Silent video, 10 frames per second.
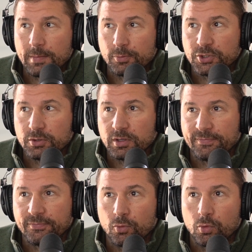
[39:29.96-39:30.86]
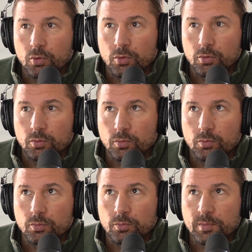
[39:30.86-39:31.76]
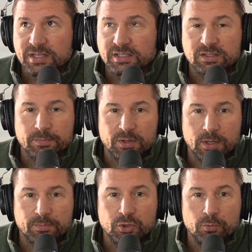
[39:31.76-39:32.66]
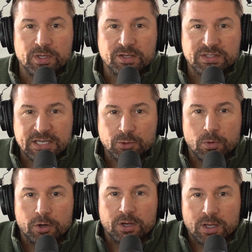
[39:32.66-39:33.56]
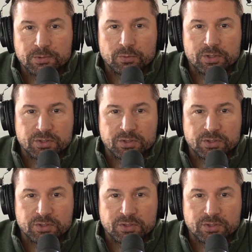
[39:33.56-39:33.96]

opportunity for messing something up too, because each market comes with its